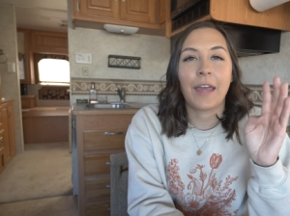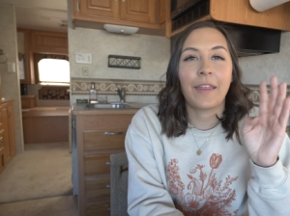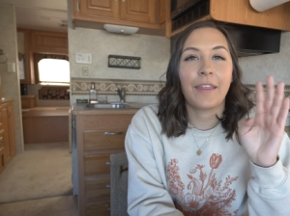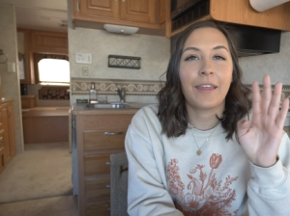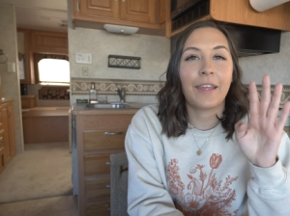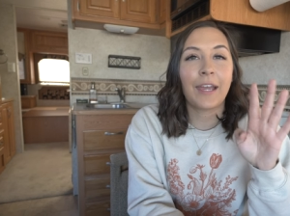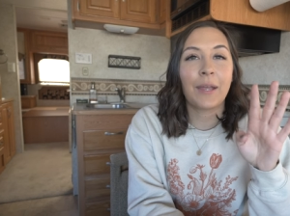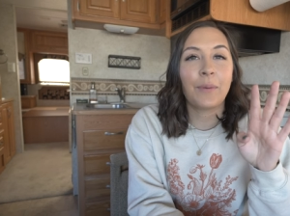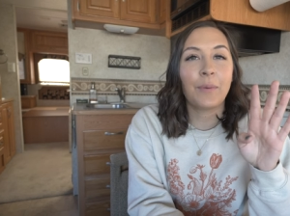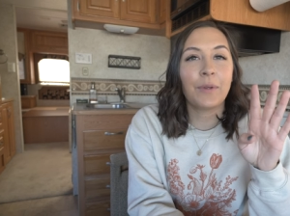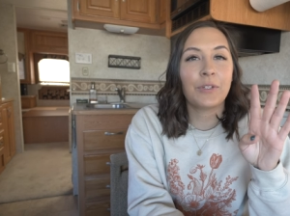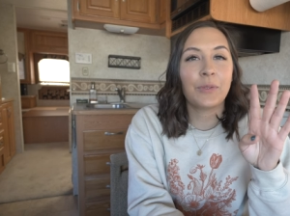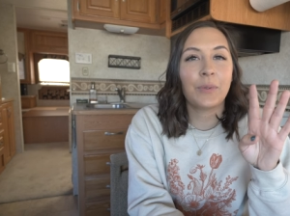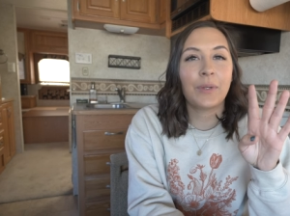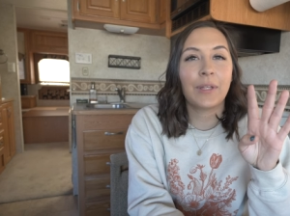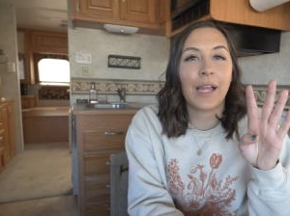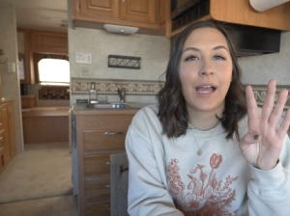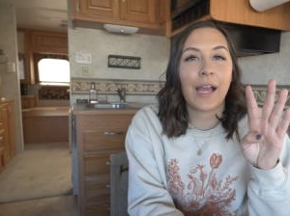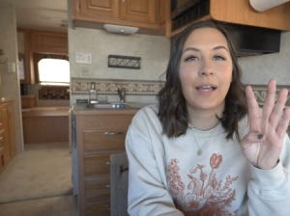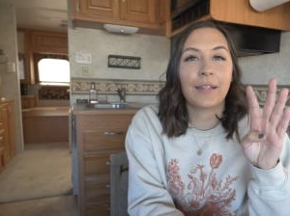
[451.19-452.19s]
I think I went to
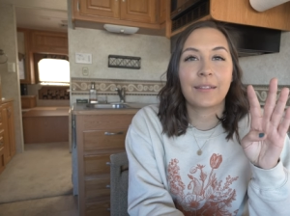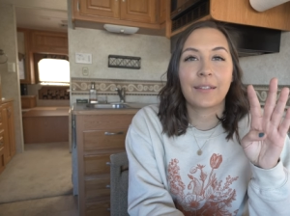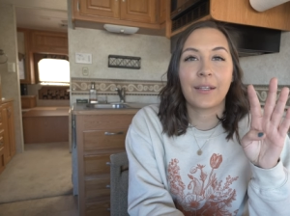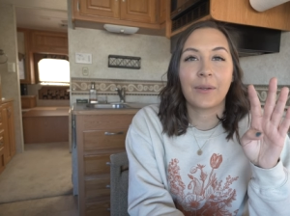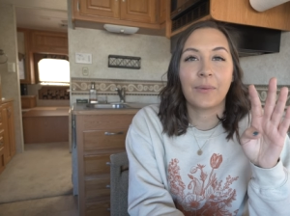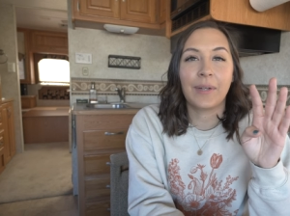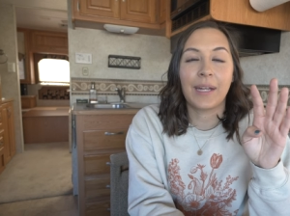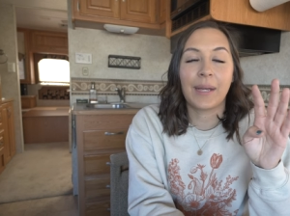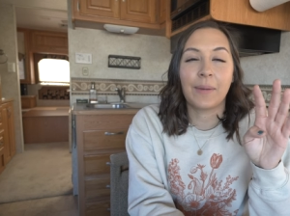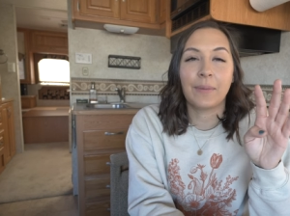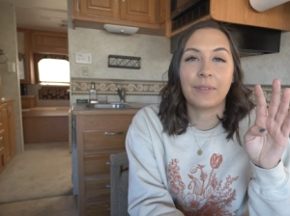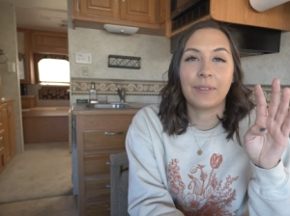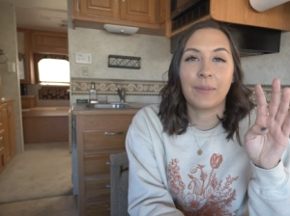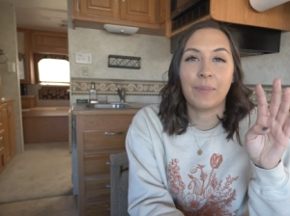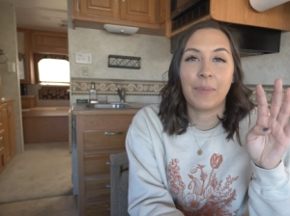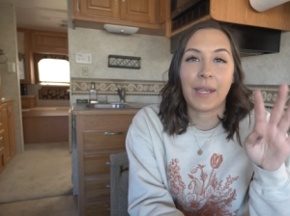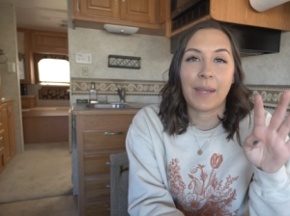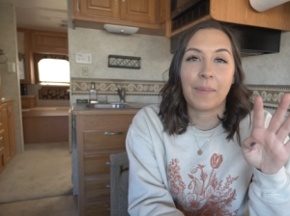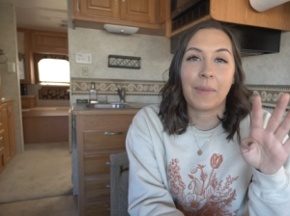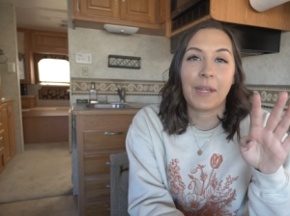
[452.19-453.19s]
Alaska when I was a
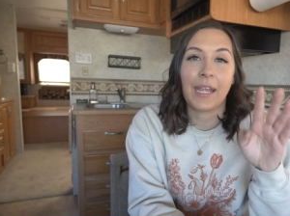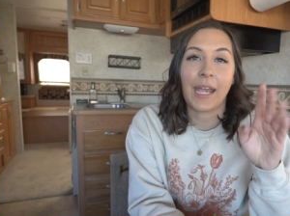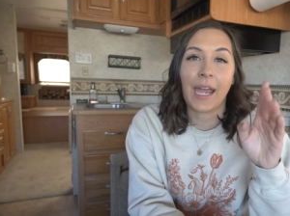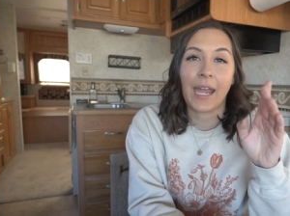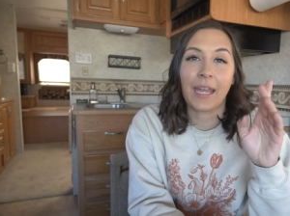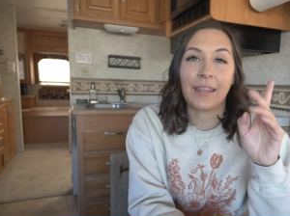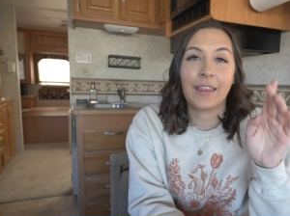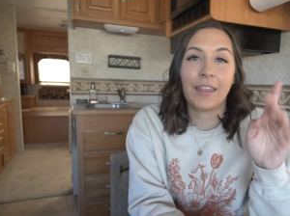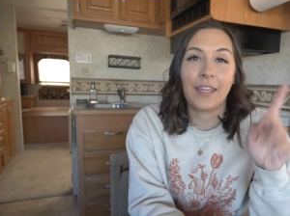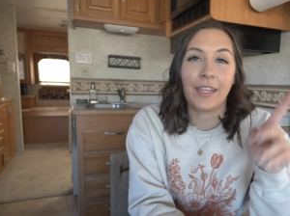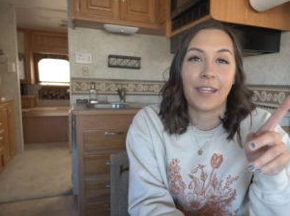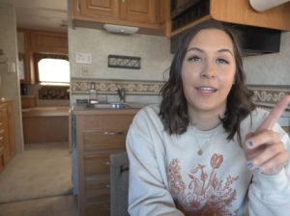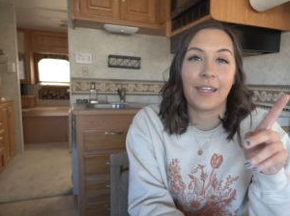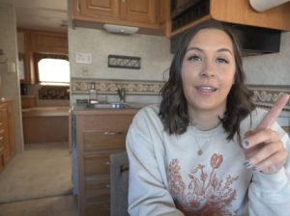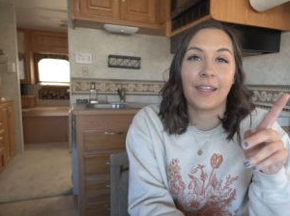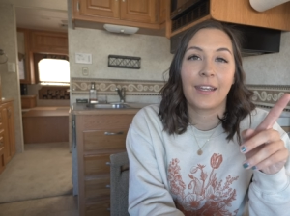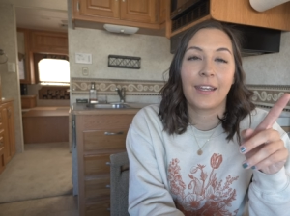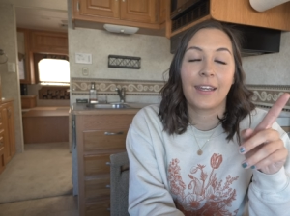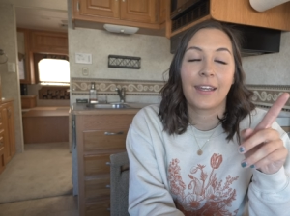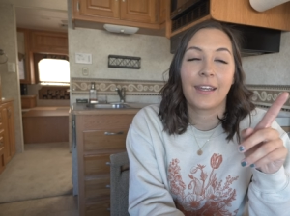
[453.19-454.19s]
baby, I
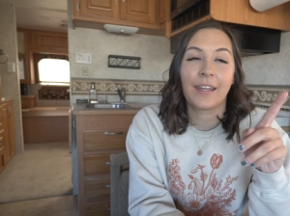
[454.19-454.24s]
think.